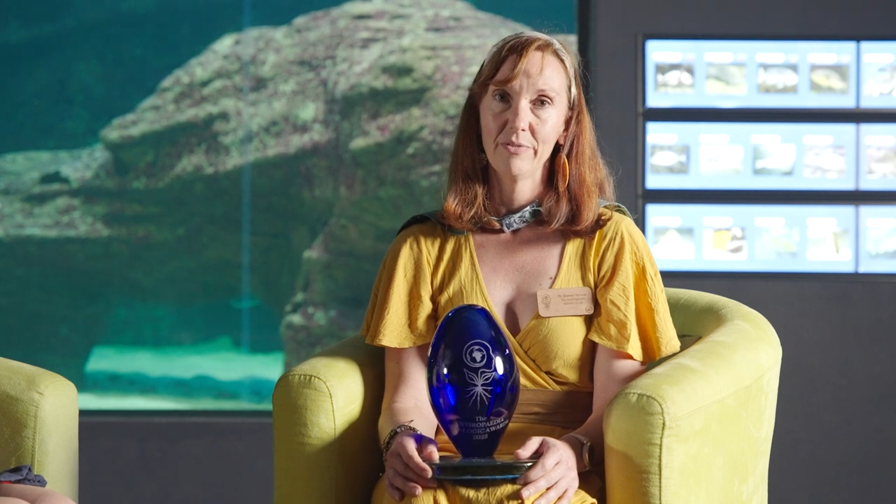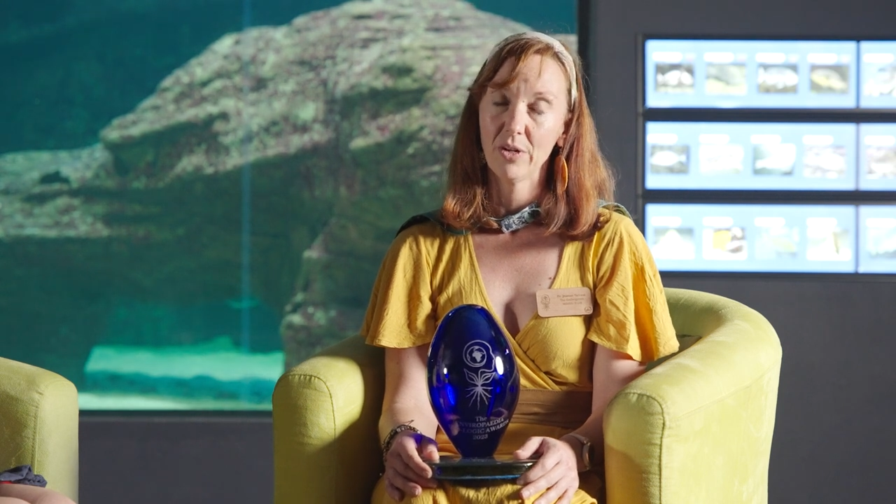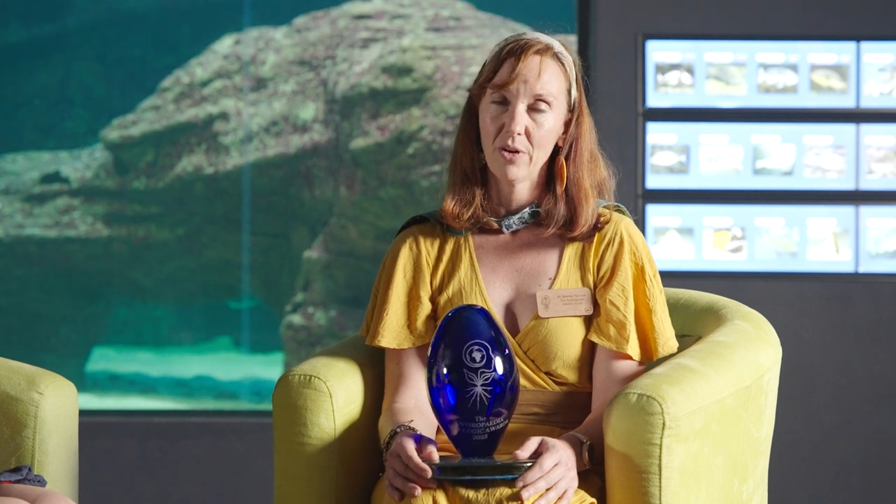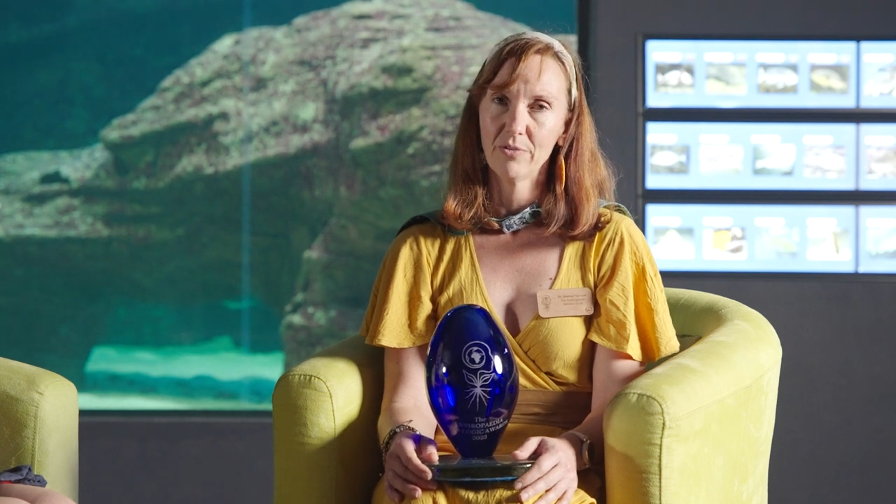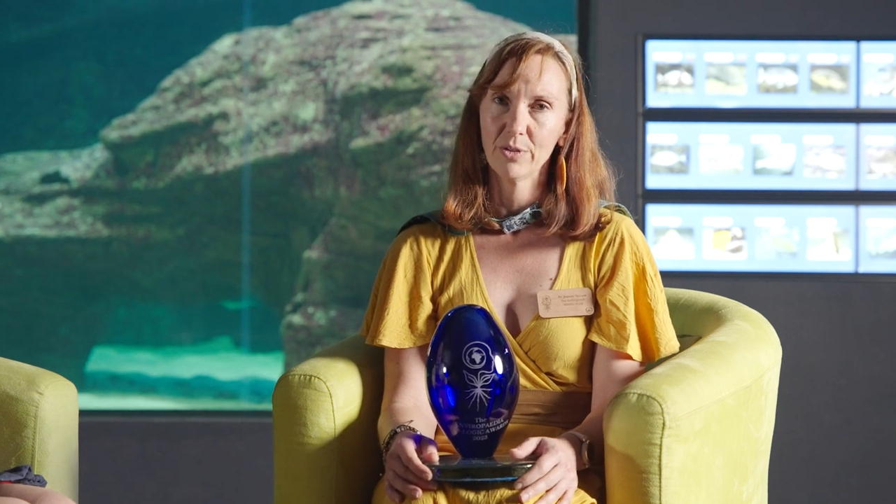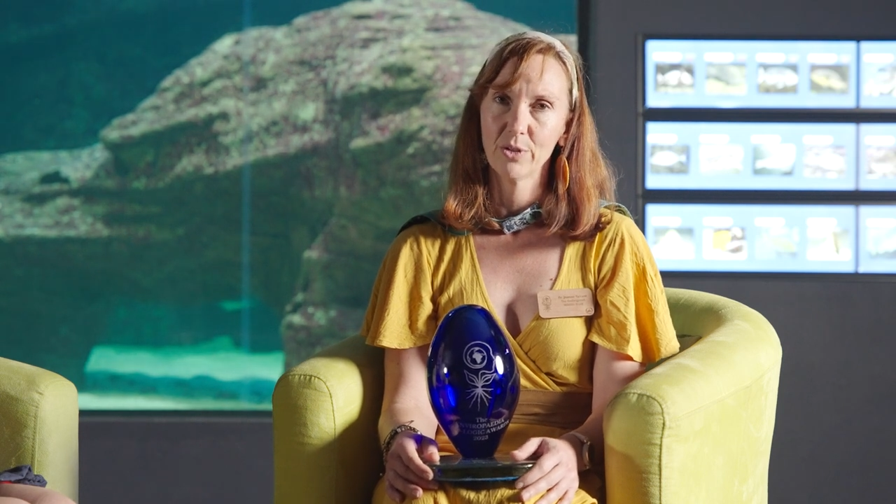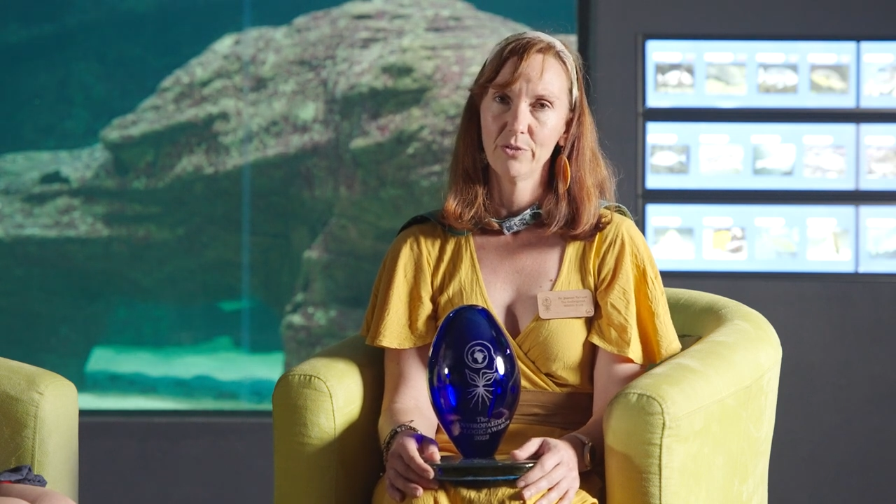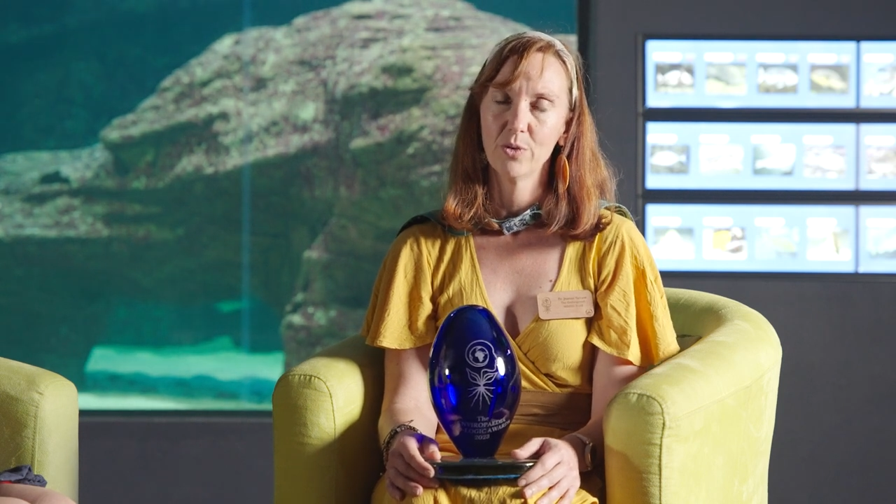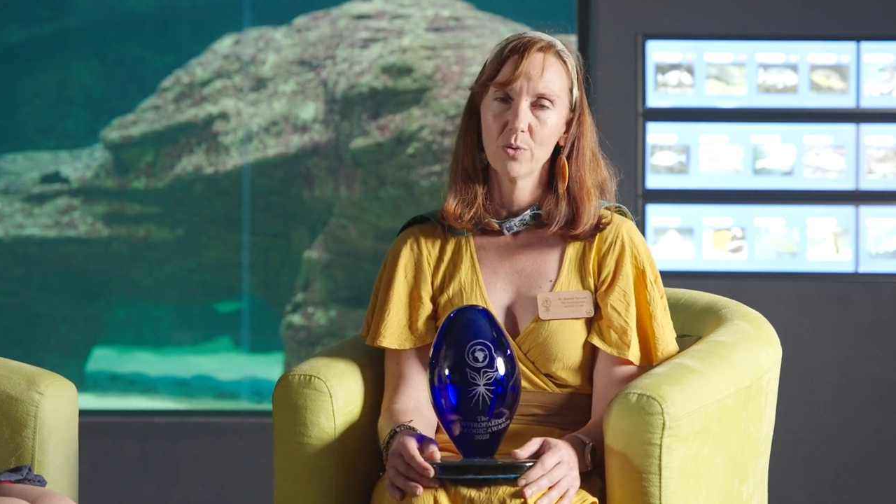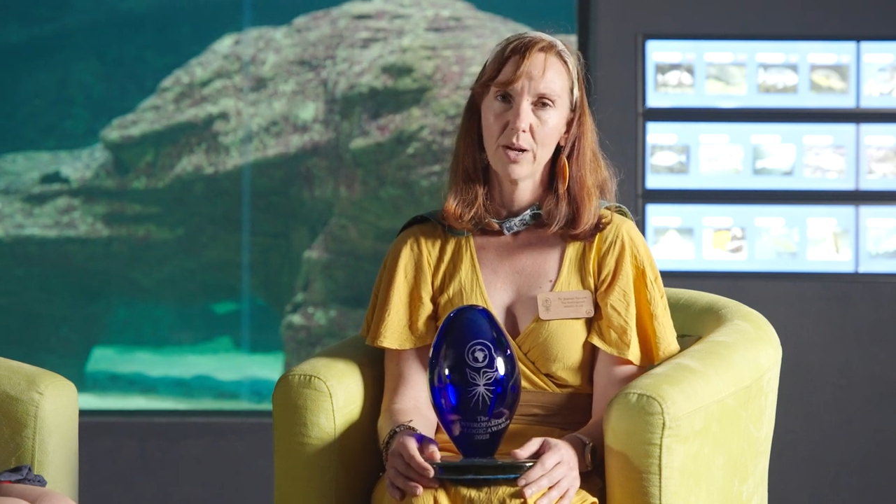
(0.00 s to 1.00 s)
and very grateful
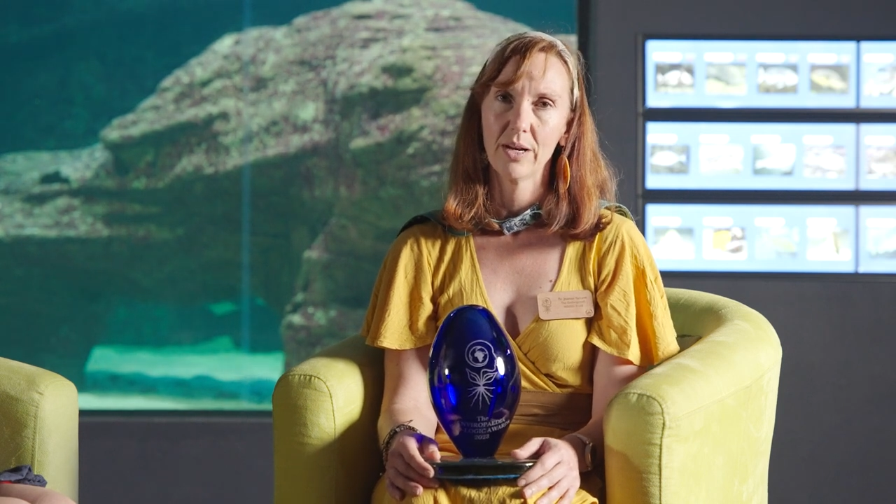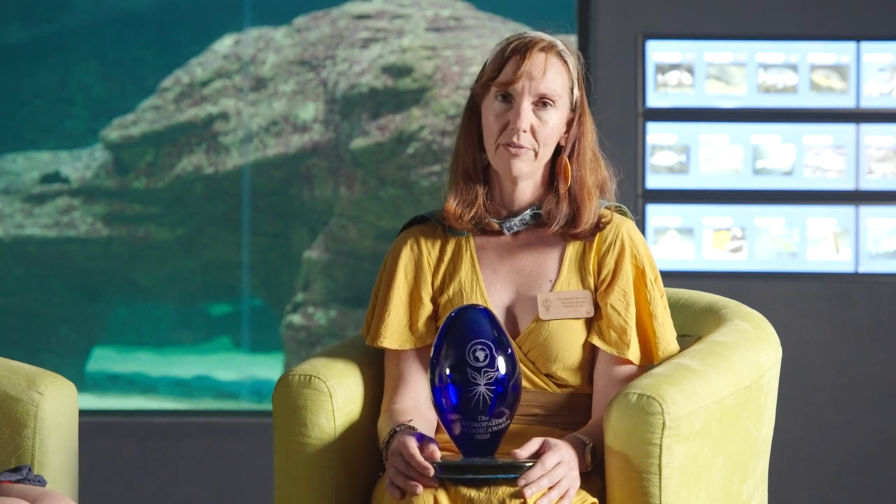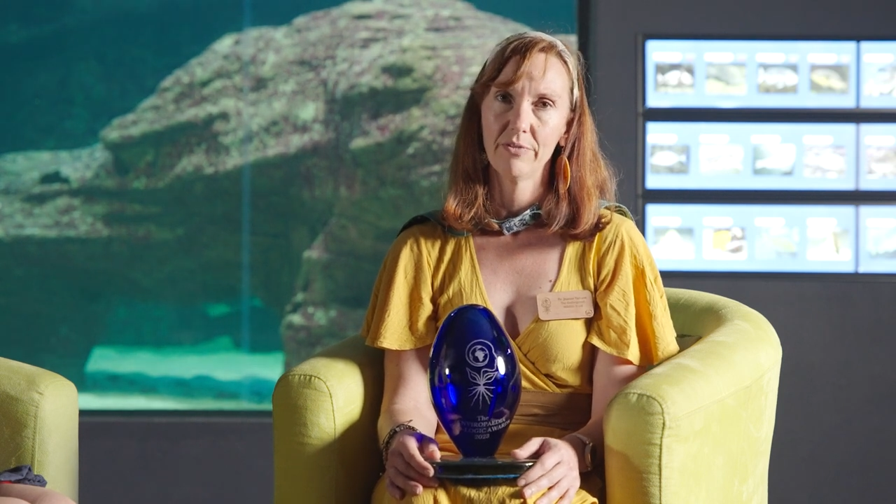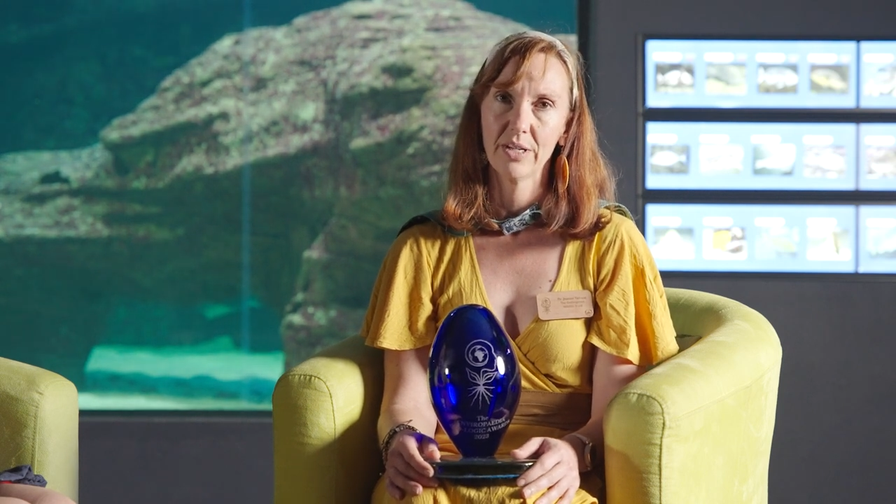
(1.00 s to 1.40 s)
to Ford Wildlife